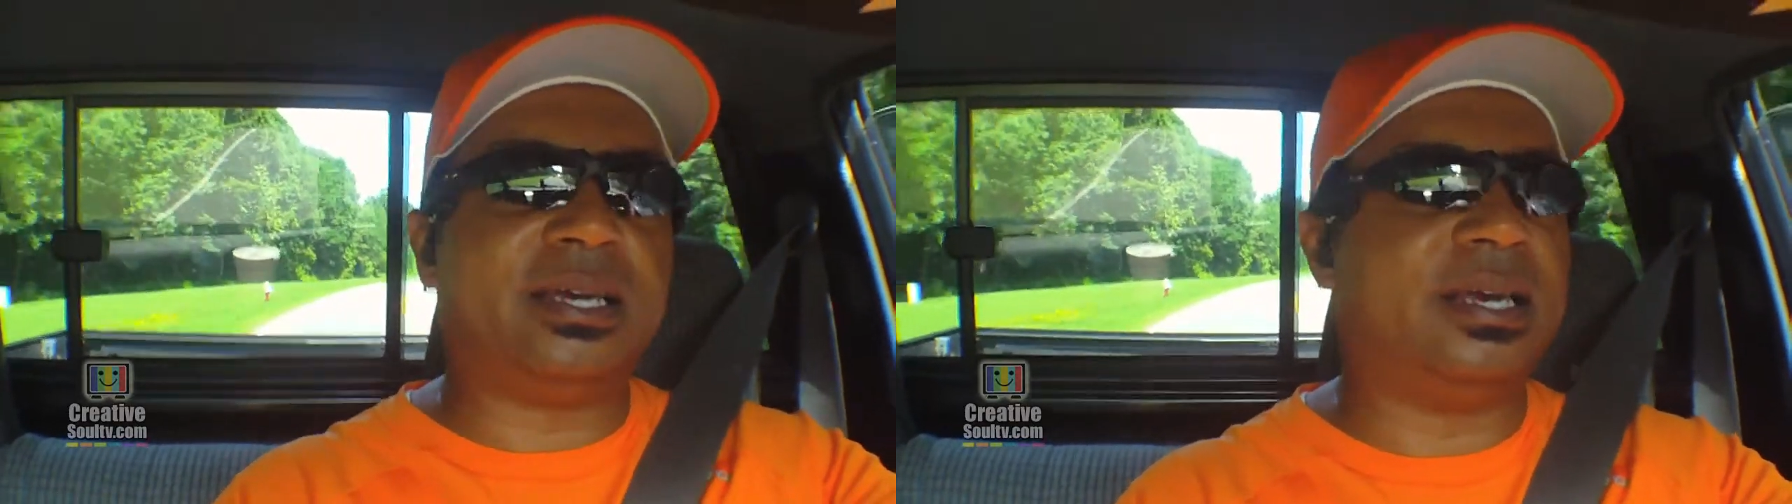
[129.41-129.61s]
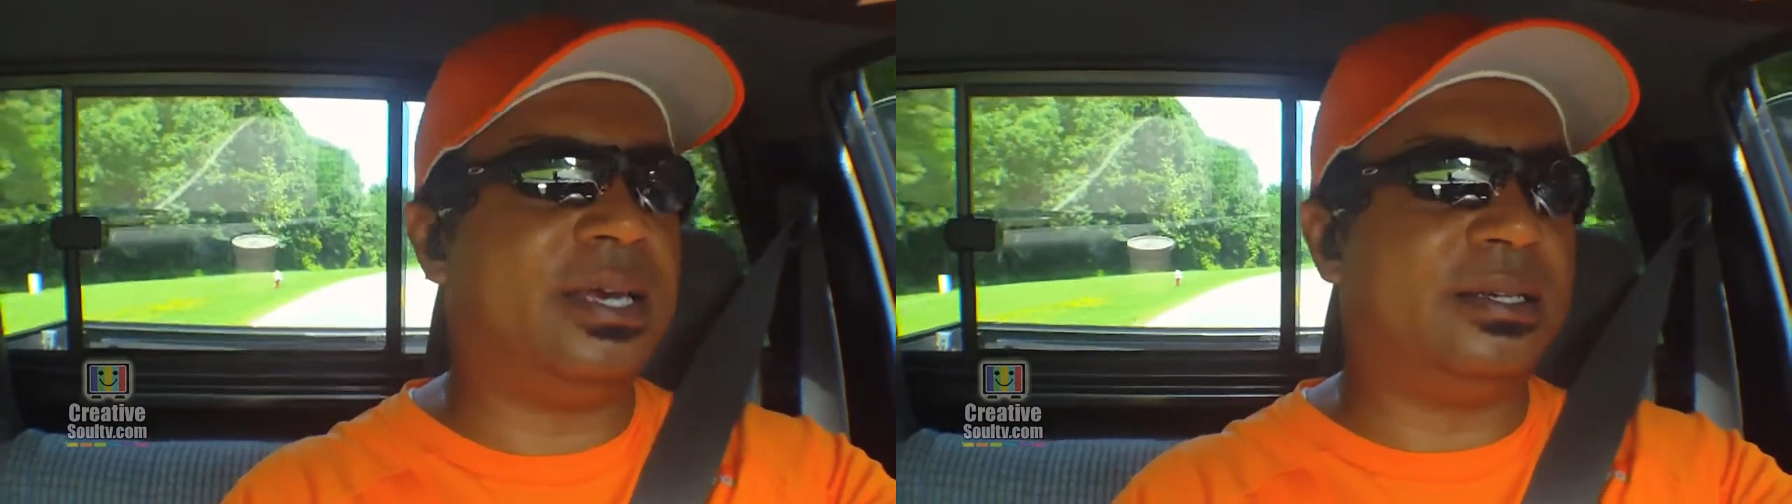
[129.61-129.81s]

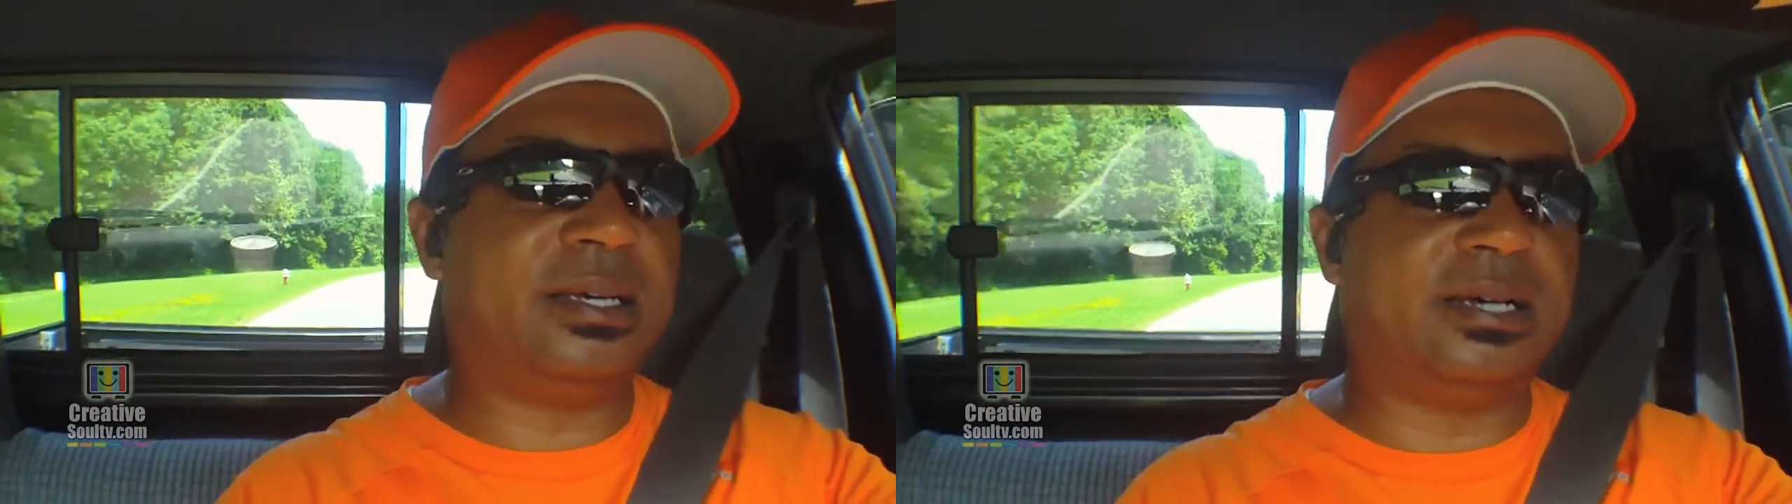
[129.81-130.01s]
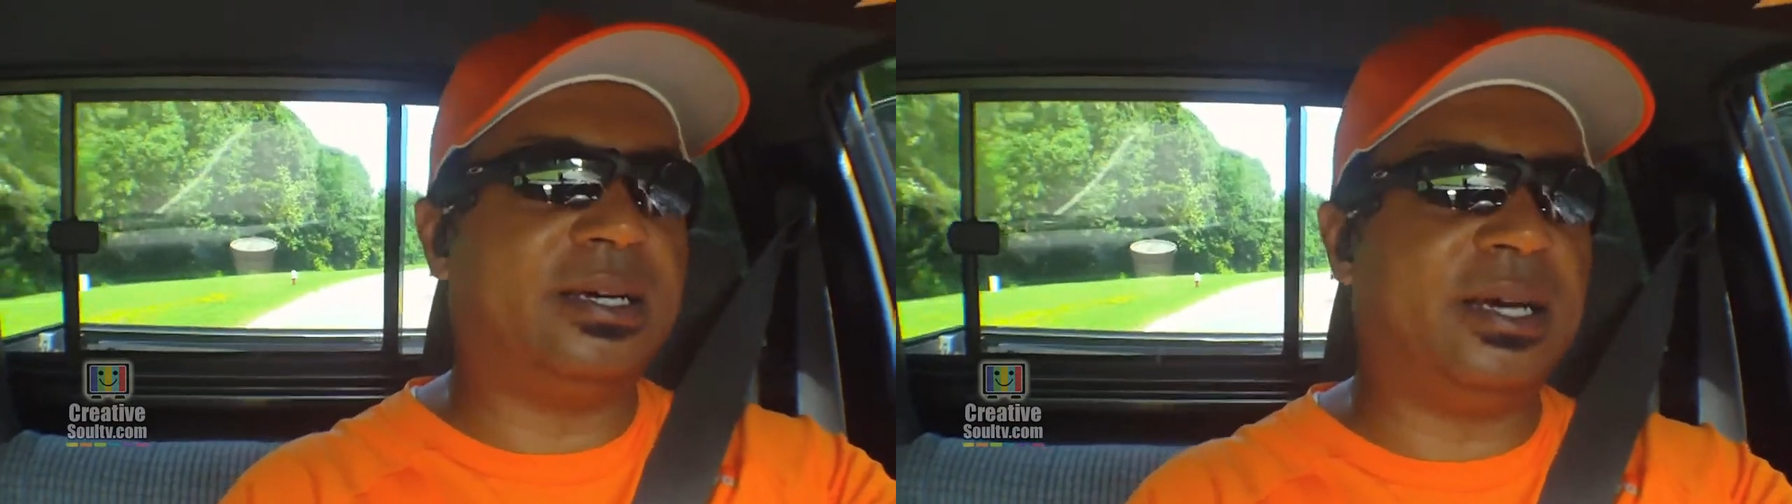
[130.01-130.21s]
and
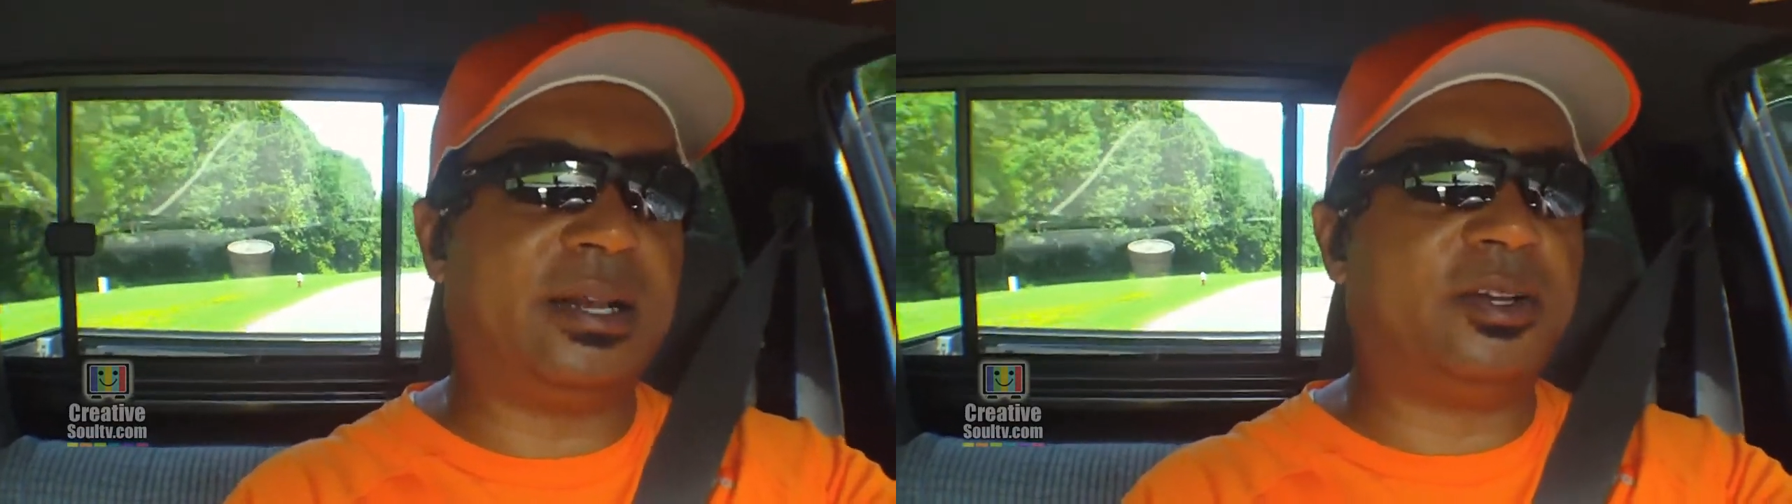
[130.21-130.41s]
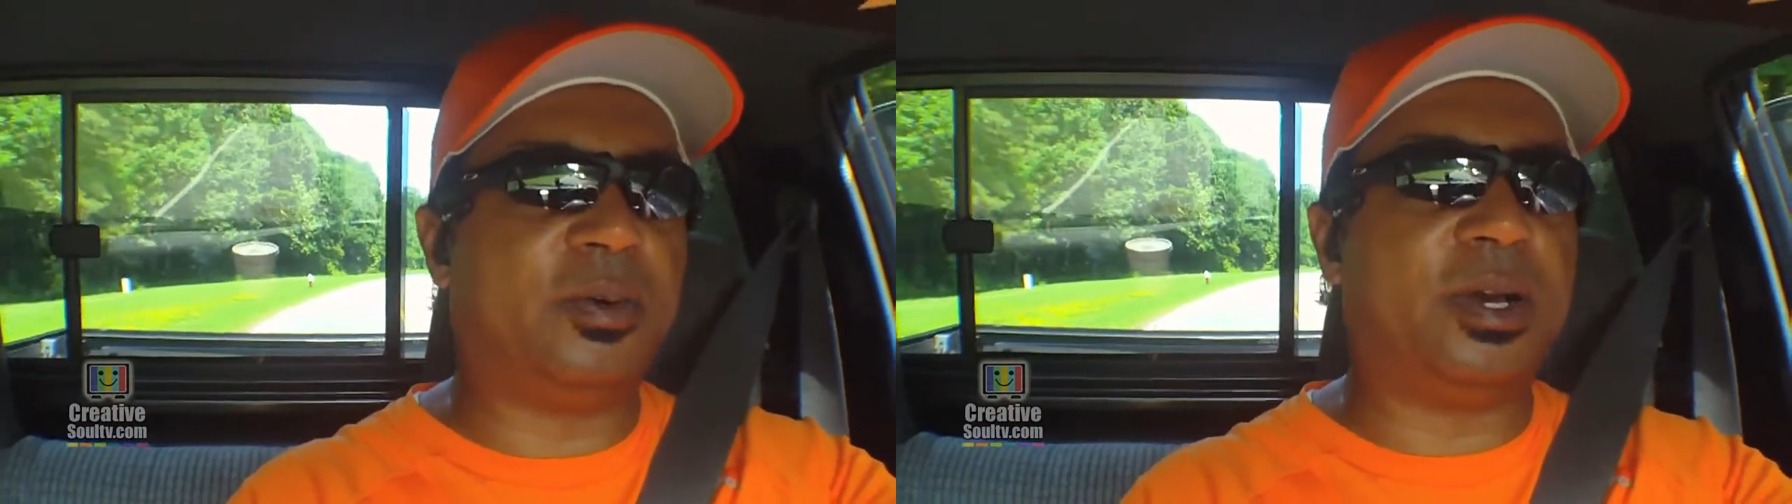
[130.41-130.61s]
uh, I
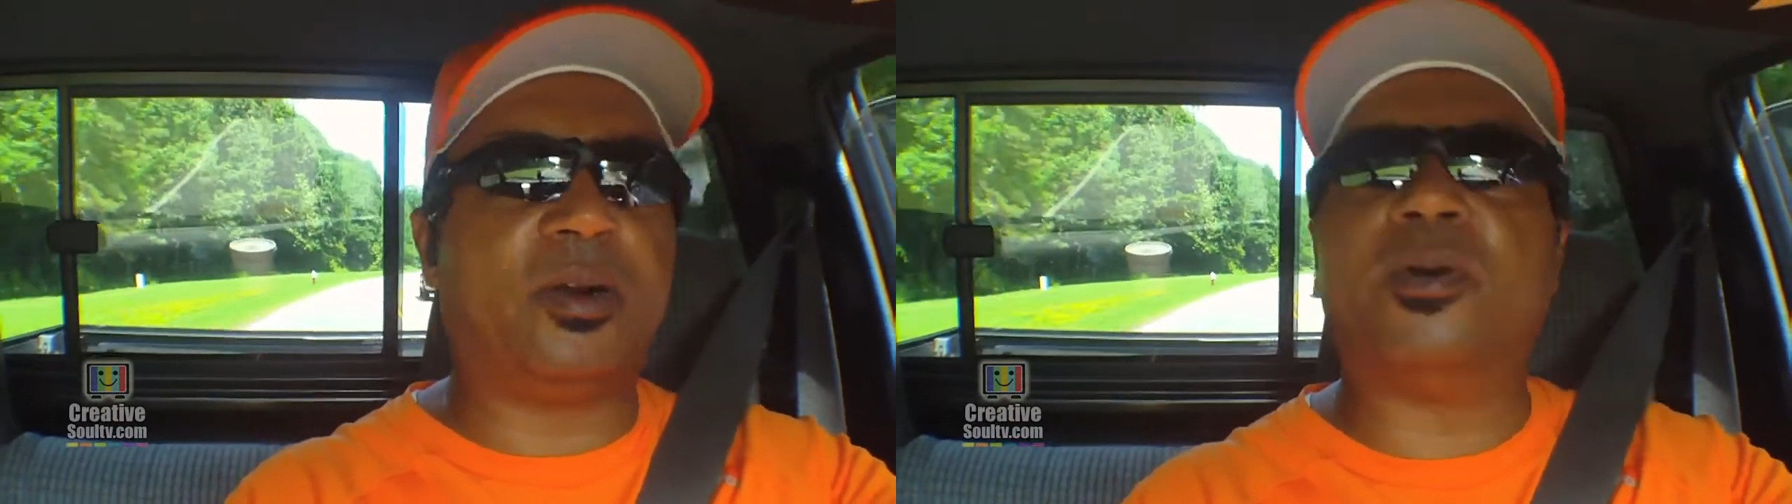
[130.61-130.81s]
don't know what,